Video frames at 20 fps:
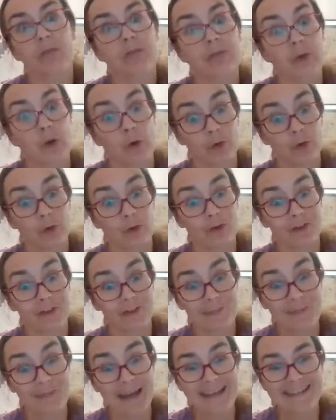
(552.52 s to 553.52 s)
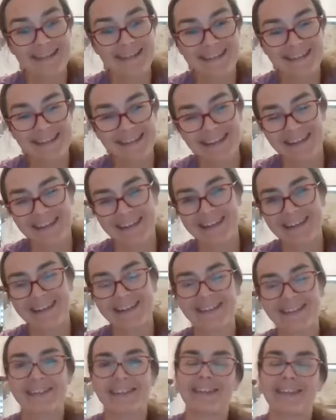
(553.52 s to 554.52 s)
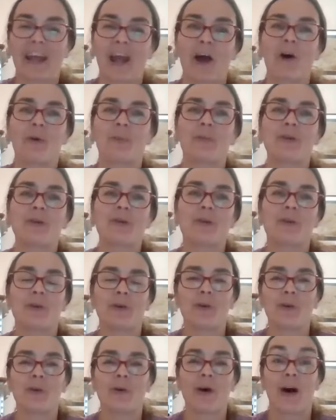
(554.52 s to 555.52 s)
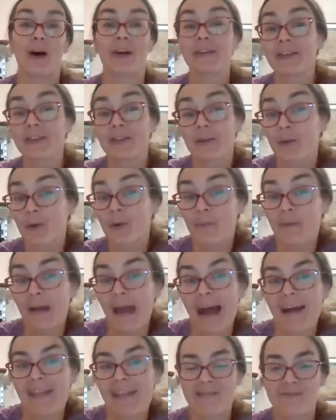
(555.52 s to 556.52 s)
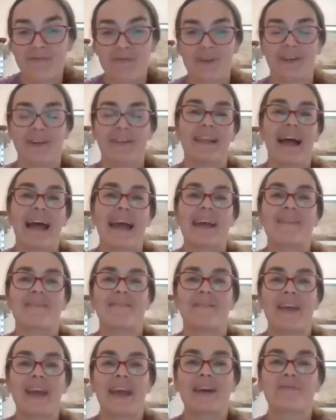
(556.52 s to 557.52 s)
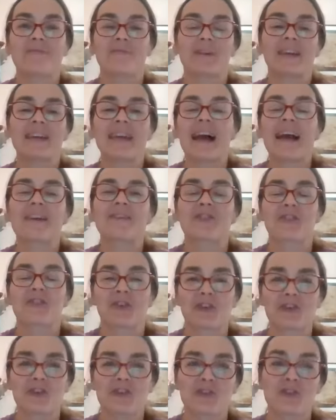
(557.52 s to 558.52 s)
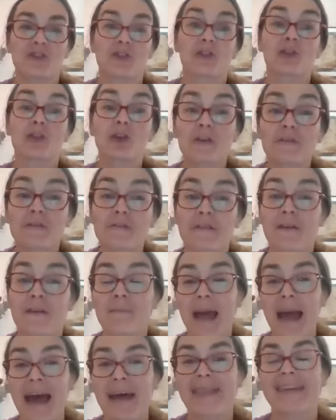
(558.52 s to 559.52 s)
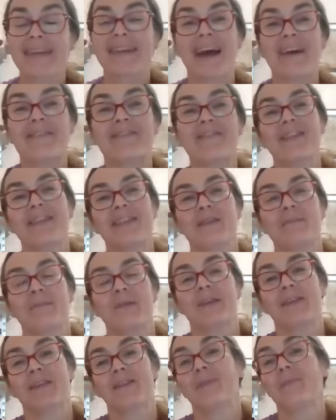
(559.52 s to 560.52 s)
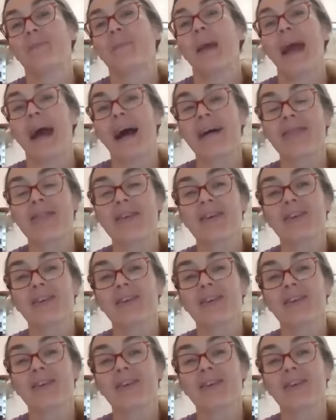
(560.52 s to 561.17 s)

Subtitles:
those are some ideas to help you unschool math in real life. And really, I encourage you to look for the math in everything, because math